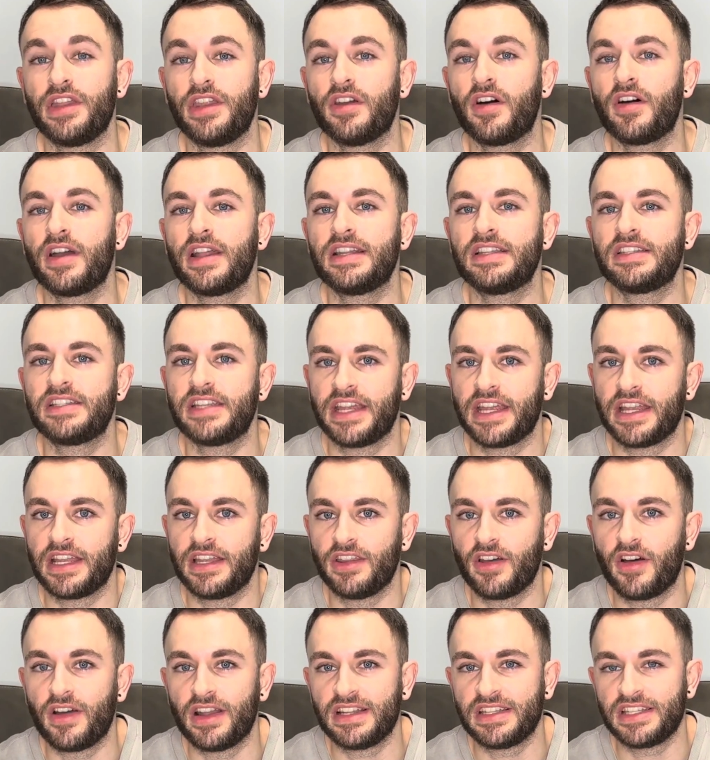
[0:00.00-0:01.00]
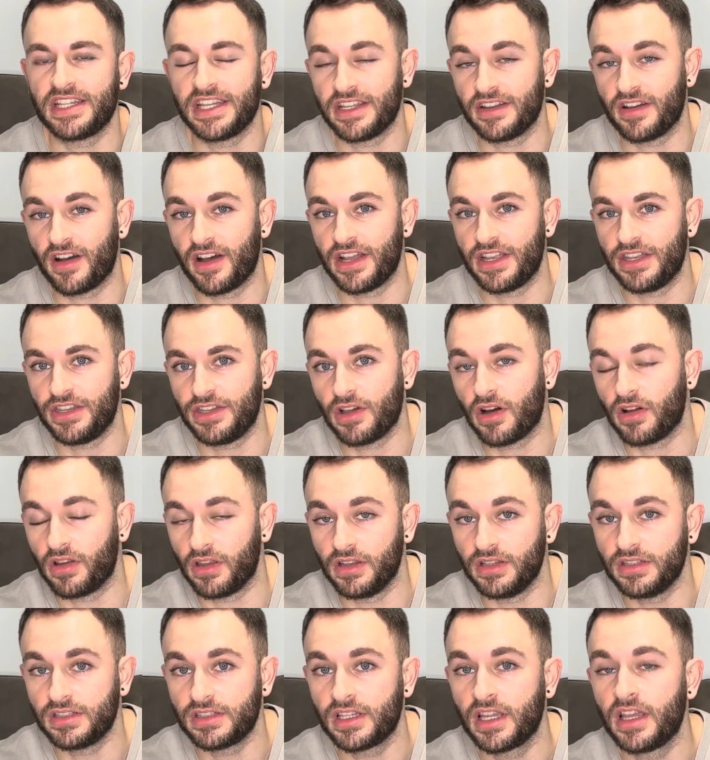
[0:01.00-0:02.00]

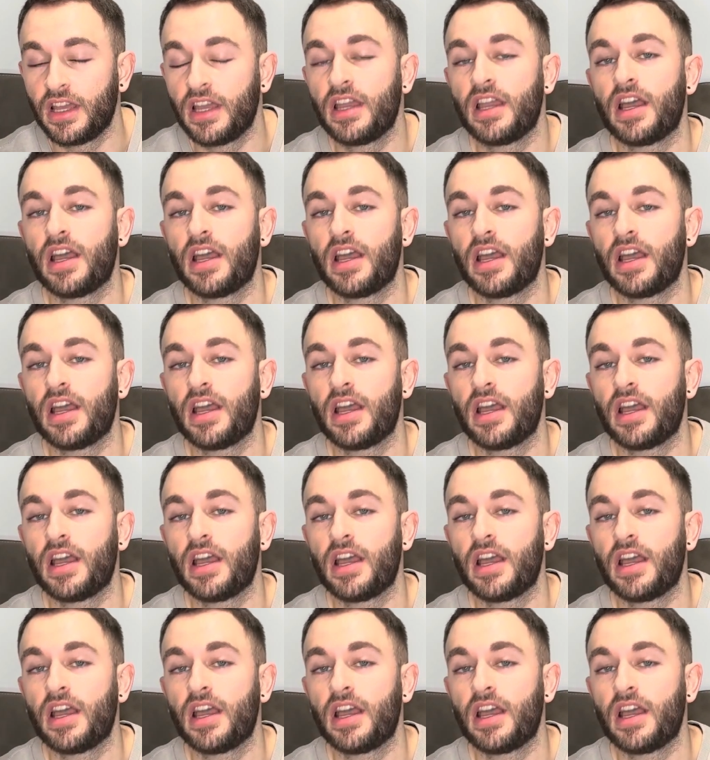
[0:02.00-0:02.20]
$19.99,